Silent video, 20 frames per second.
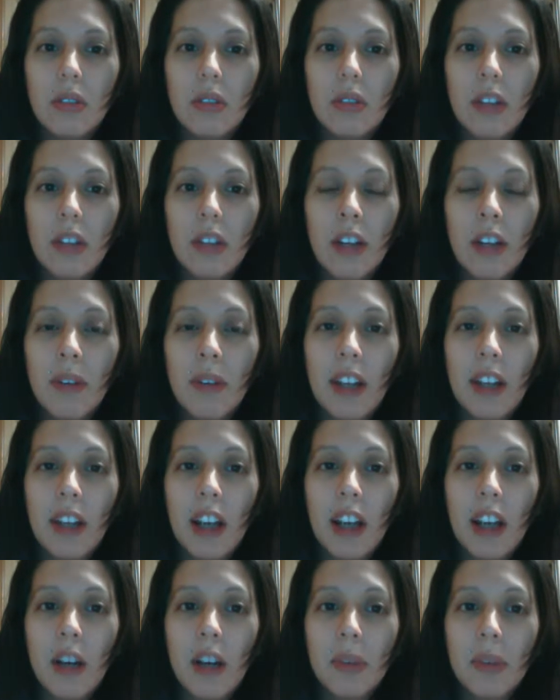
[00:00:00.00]
I didn't want to
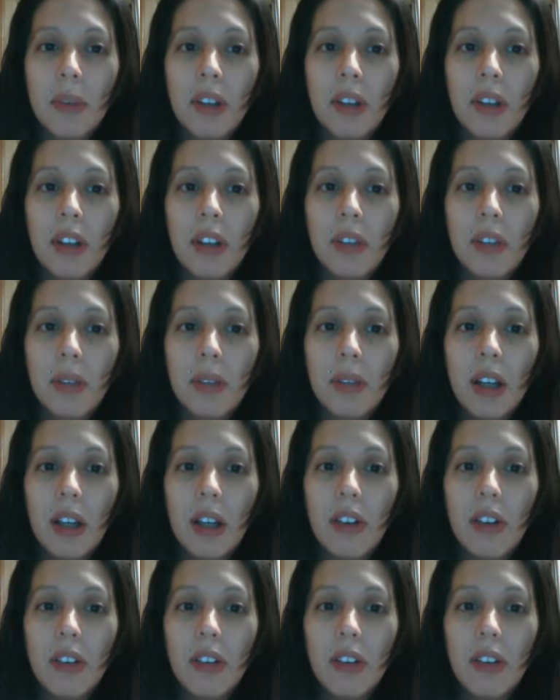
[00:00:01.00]
get carpal tunnel
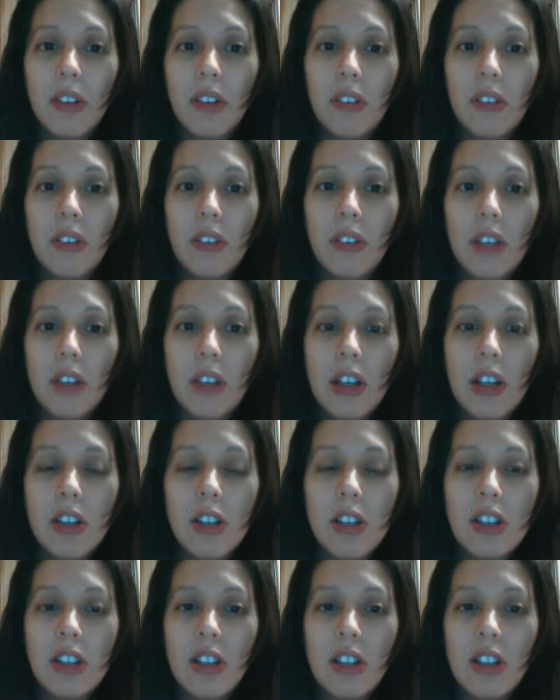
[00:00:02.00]
because
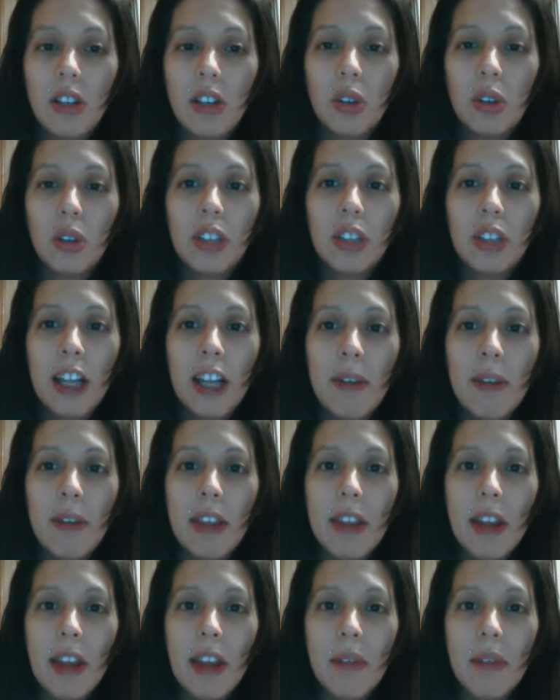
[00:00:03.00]
since I told Tammy
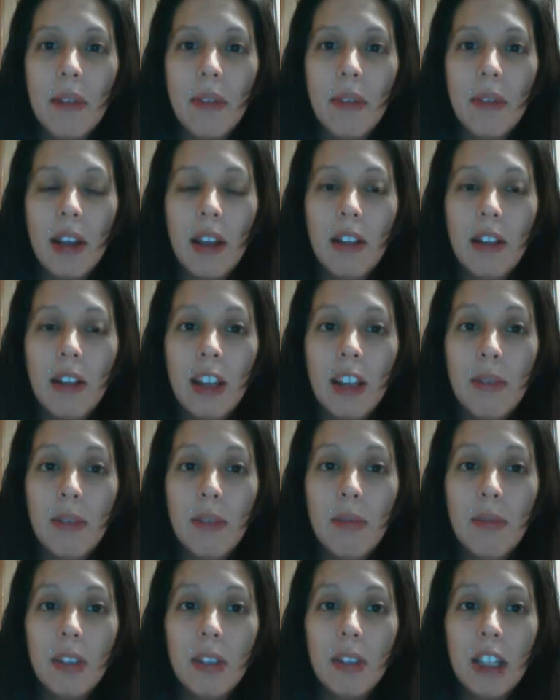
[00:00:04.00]
that my team
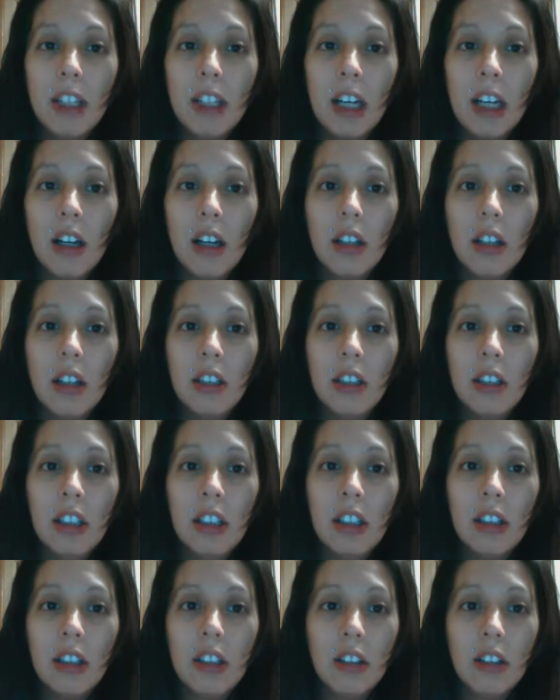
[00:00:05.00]

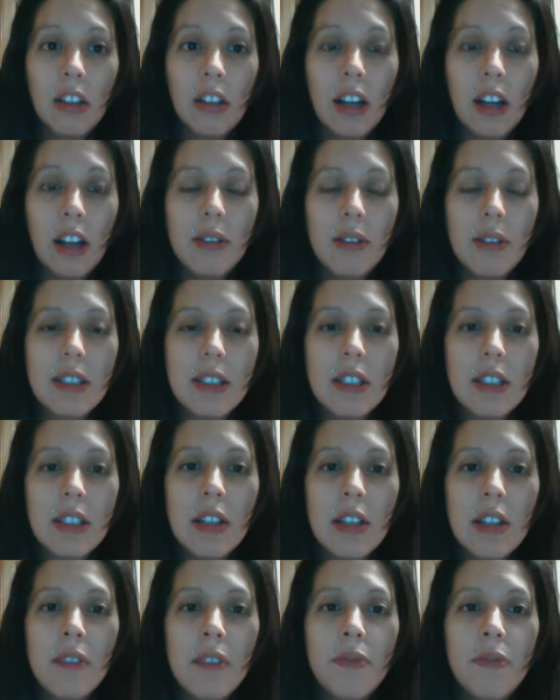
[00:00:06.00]
leader that I was,
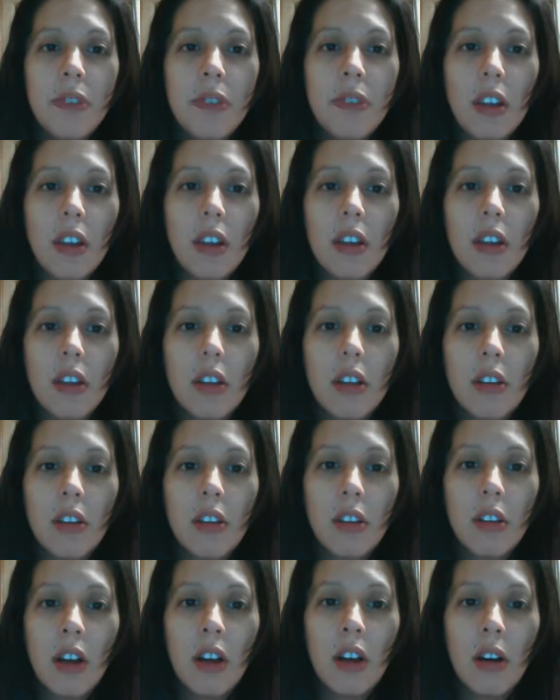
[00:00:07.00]

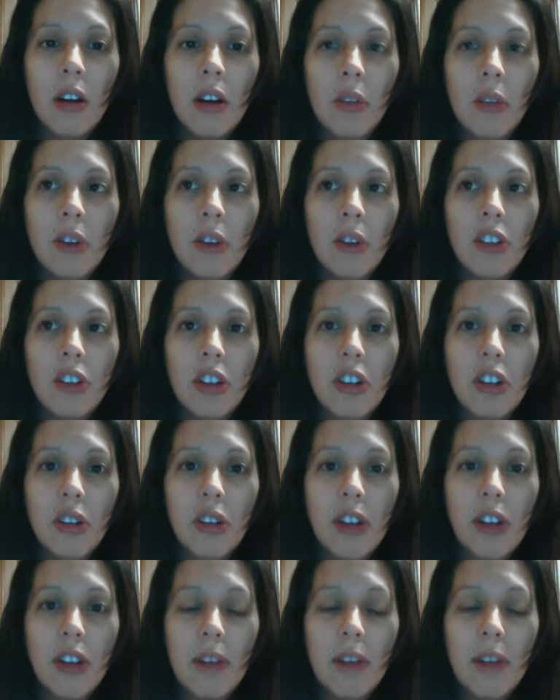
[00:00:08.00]
well, she knows
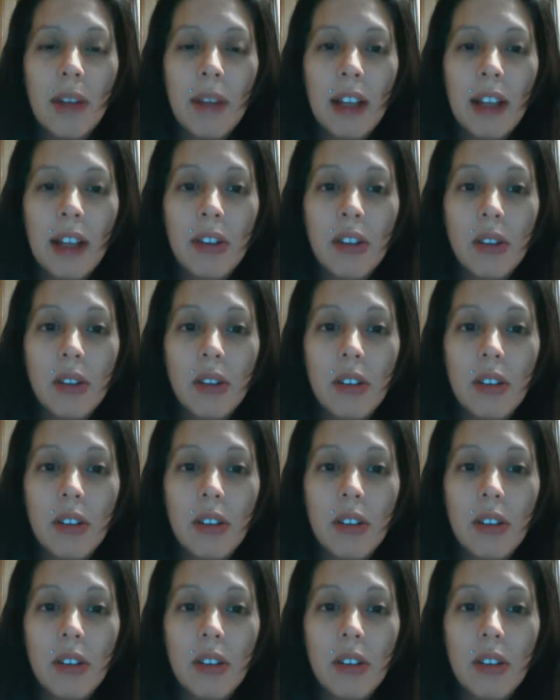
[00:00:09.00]
that my last